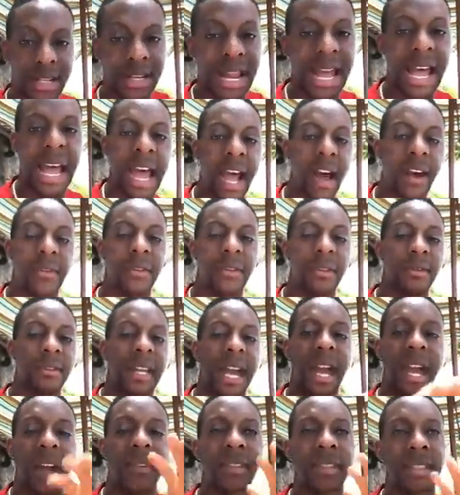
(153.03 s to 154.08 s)
that
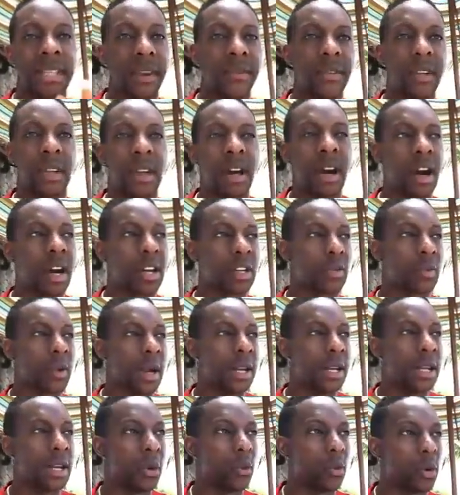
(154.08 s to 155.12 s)
I have 7 cars
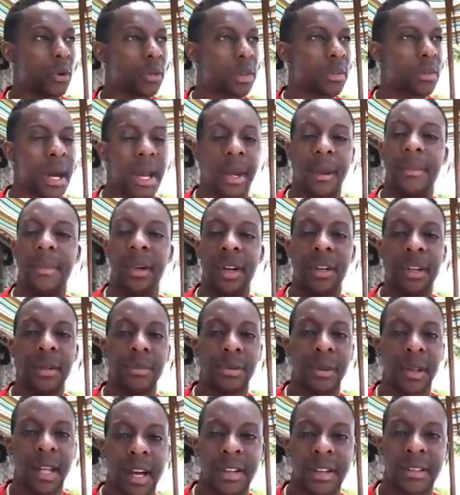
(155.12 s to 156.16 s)
right now worth about $1 million
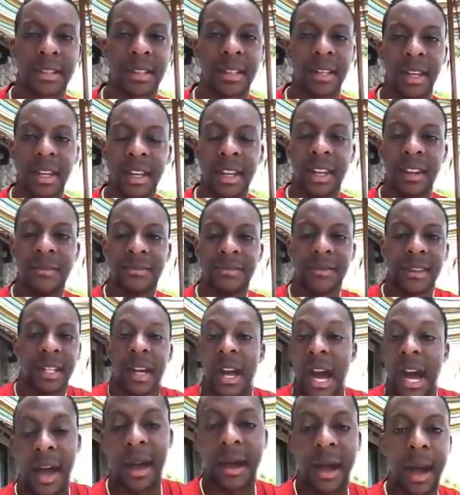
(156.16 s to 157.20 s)
plus.
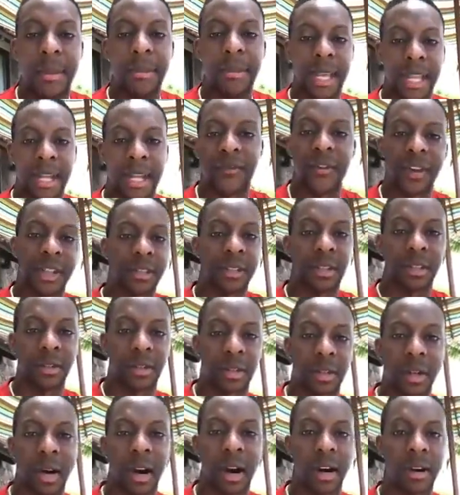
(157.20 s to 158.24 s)
I manifested
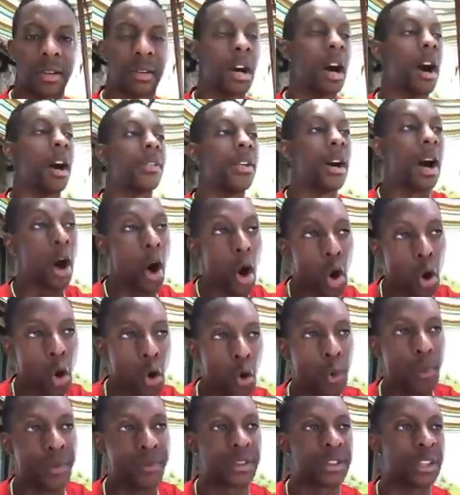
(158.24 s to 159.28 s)
those cars. All the
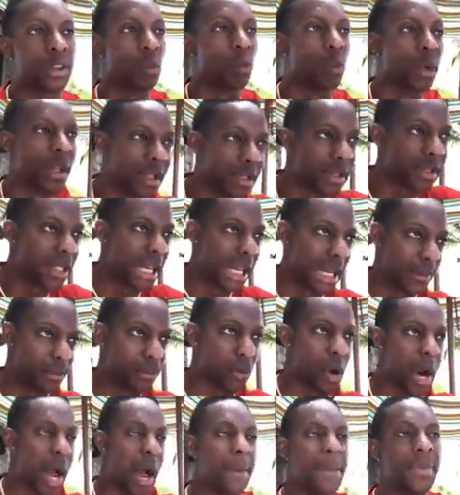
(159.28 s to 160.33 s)
homes, the real estate
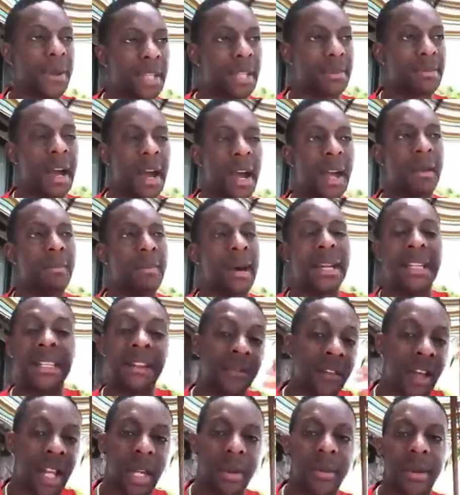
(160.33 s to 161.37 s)
properties, my
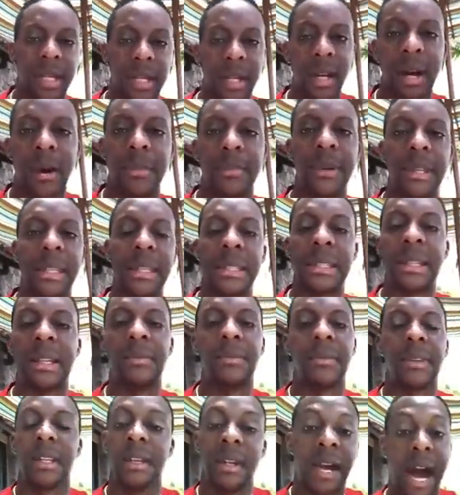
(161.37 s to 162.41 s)
development companies,
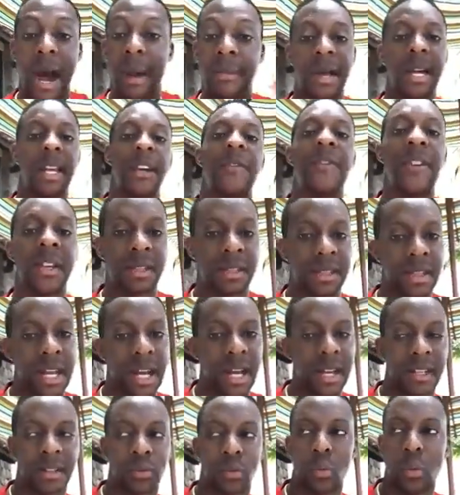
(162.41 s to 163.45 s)
I manifested
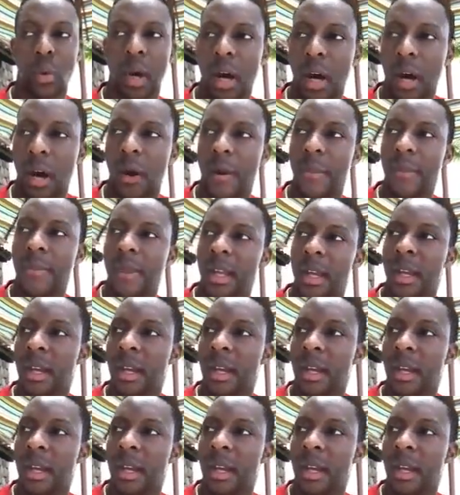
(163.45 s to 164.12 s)
that as well.